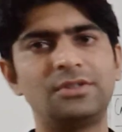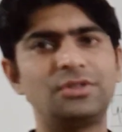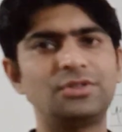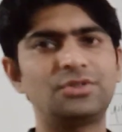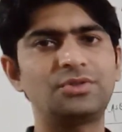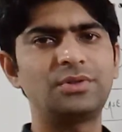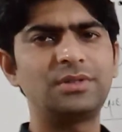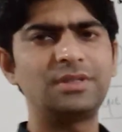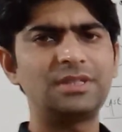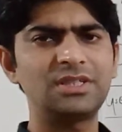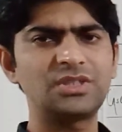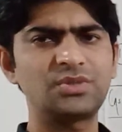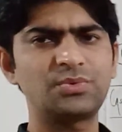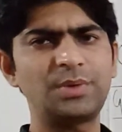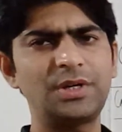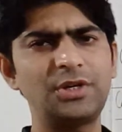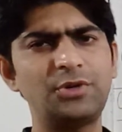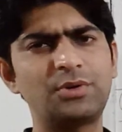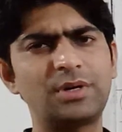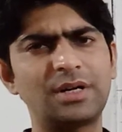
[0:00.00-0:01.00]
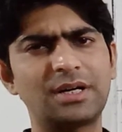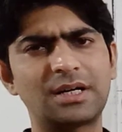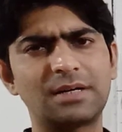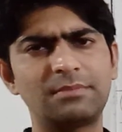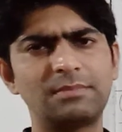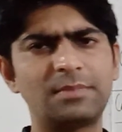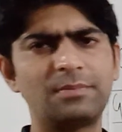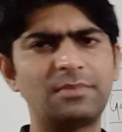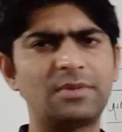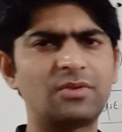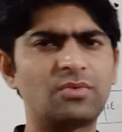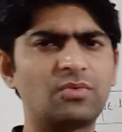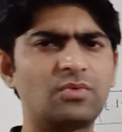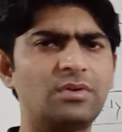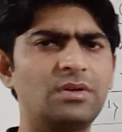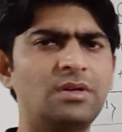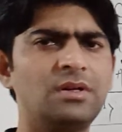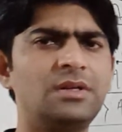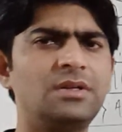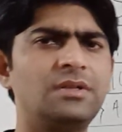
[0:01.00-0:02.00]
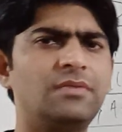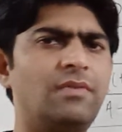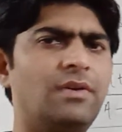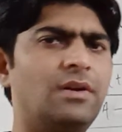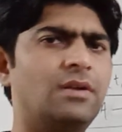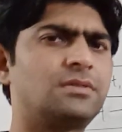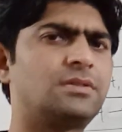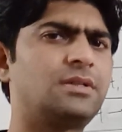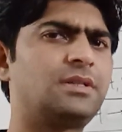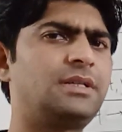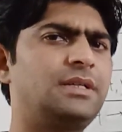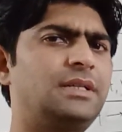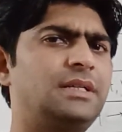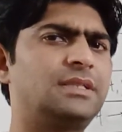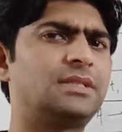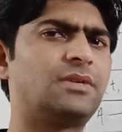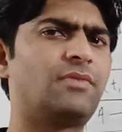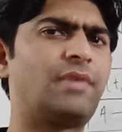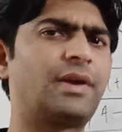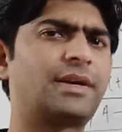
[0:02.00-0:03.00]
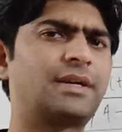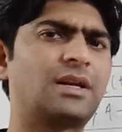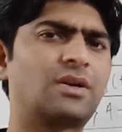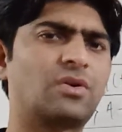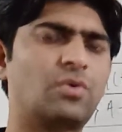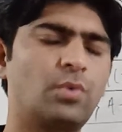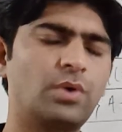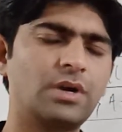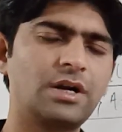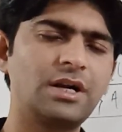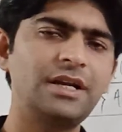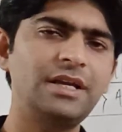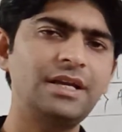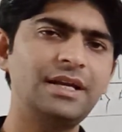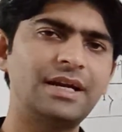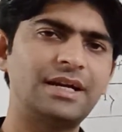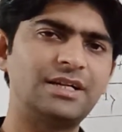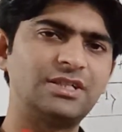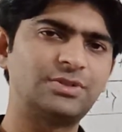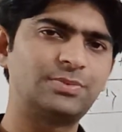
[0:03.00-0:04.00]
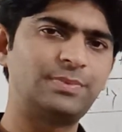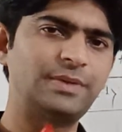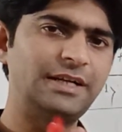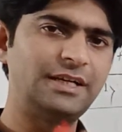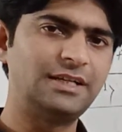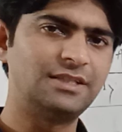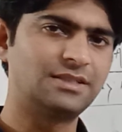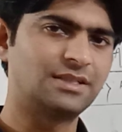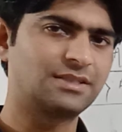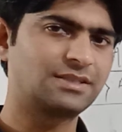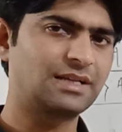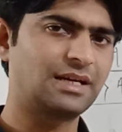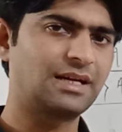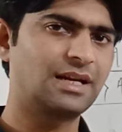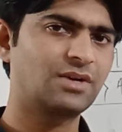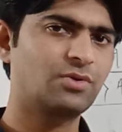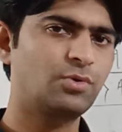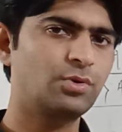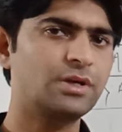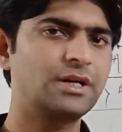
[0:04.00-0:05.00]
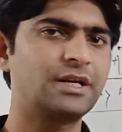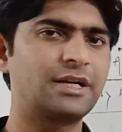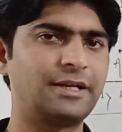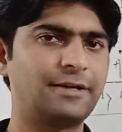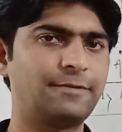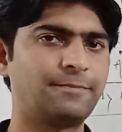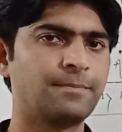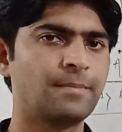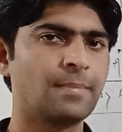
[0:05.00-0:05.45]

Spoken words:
So in this way you can remember velocity is a vector quantity and speed is a scalar quantity.